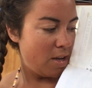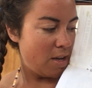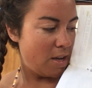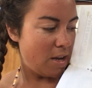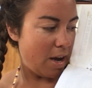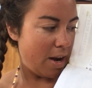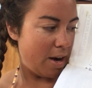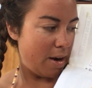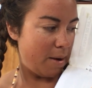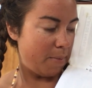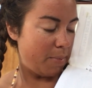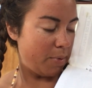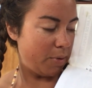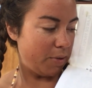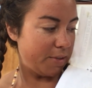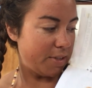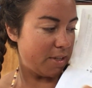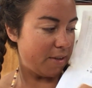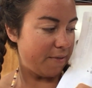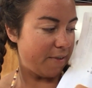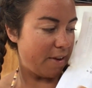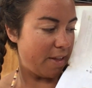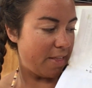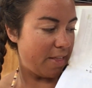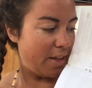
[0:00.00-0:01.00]
and it pulls
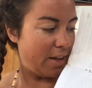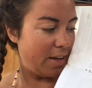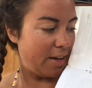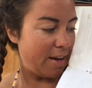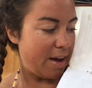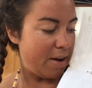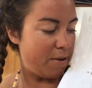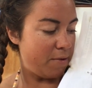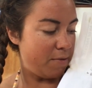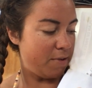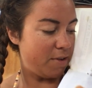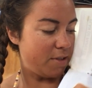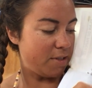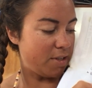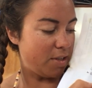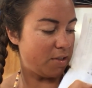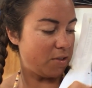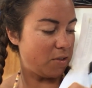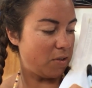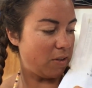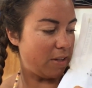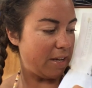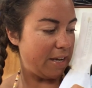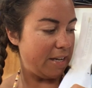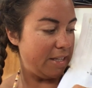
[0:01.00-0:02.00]
everything down. There's
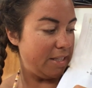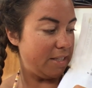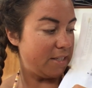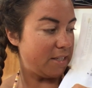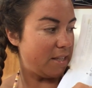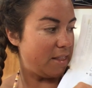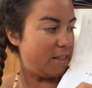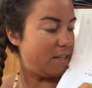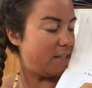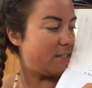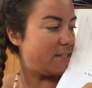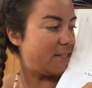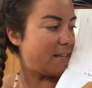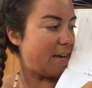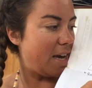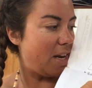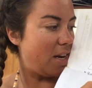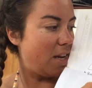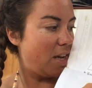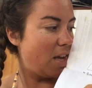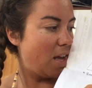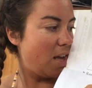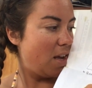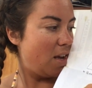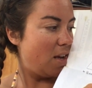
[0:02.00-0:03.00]
also lines on this side.
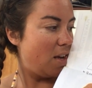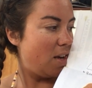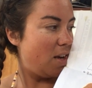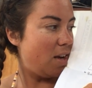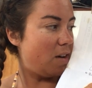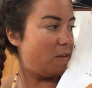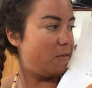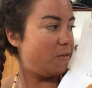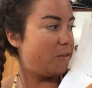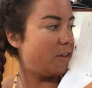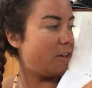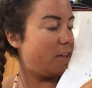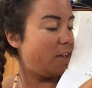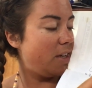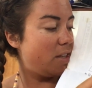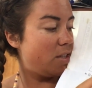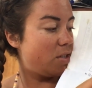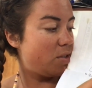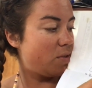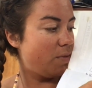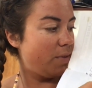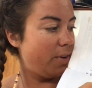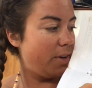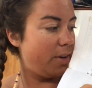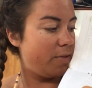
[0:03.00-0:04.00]
Now, for
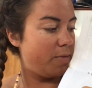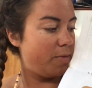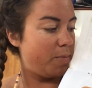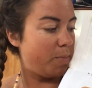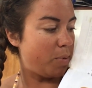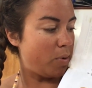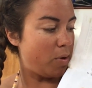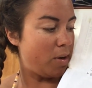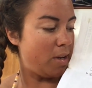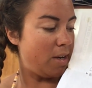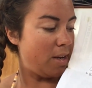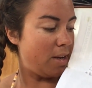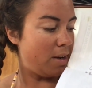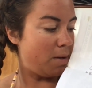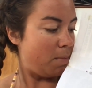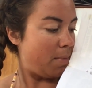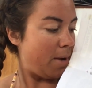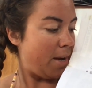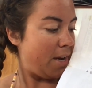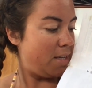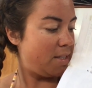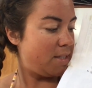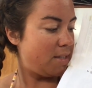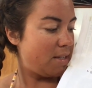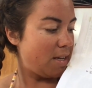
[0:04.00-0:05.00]
each reef point in
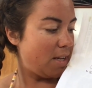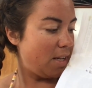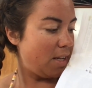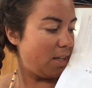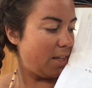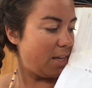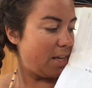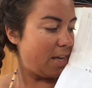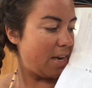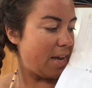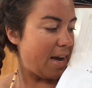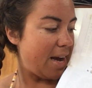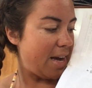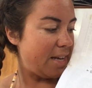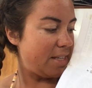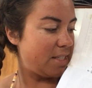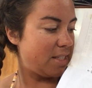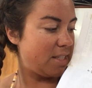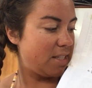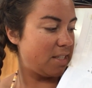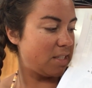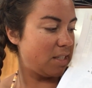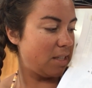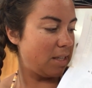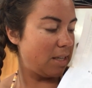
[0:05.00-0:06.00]
my sail, it has
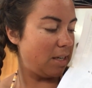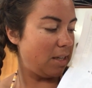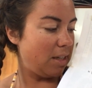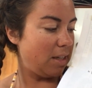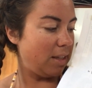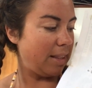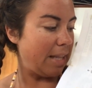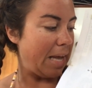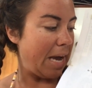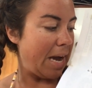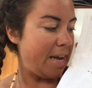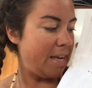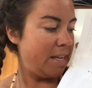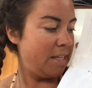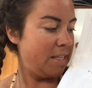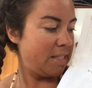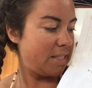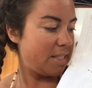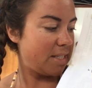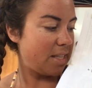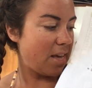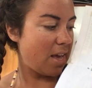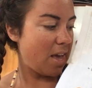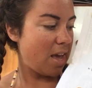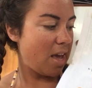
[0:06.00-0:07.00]
these little
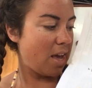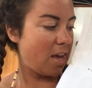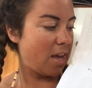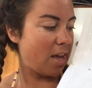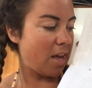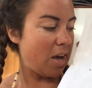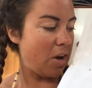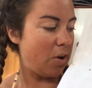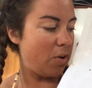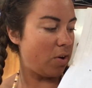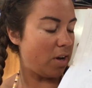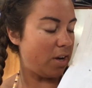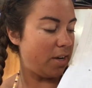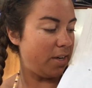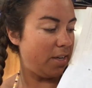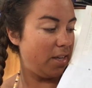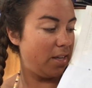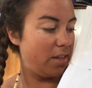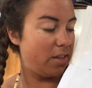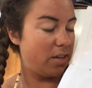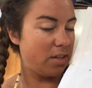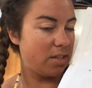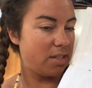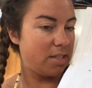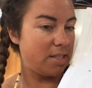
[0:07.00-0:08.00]
lines that hang out on
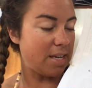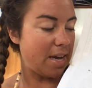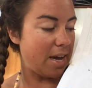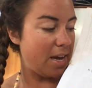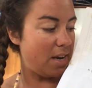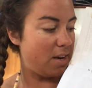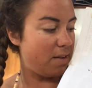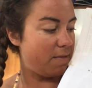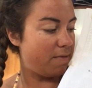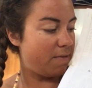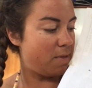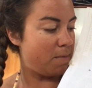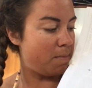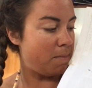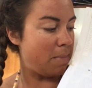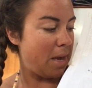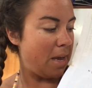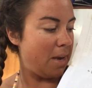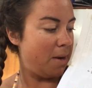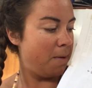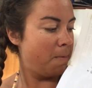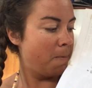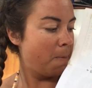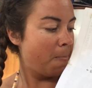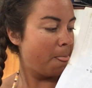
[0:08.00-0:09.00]
either side of the
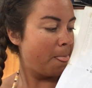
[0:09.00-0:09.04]
main,